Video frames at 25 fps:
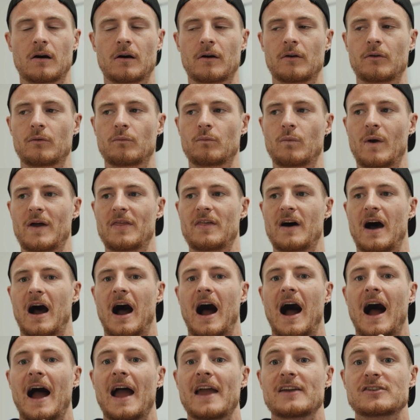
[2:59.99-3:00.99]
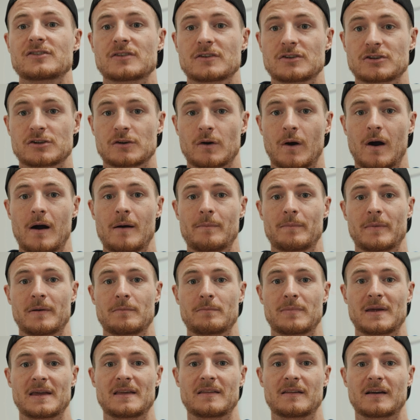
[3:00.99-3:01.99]
on whether I should show up
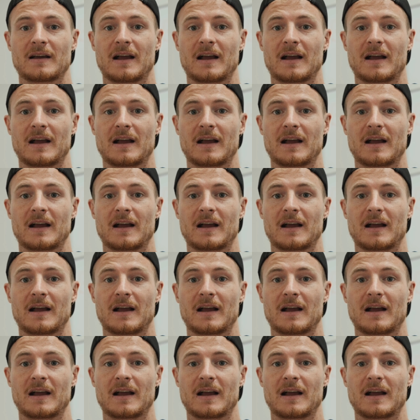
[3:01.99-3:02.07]
and be